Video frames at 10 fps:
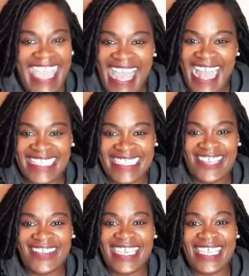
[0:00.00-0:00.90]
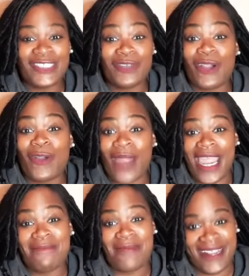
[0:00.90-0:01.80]
I tell kids, you're a
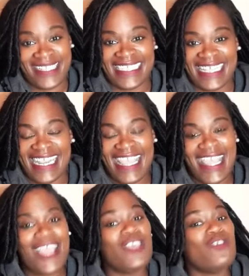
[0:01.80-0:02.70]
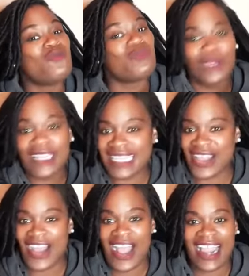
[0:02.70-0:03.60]
great person. You really
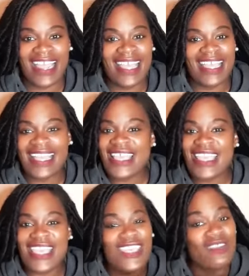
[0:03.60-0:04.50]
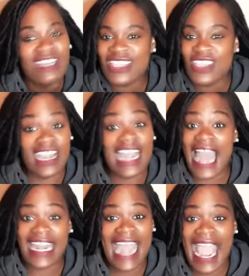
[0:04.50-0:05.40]
are. You're
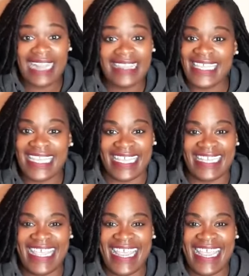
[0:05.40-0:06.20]
not an athlete.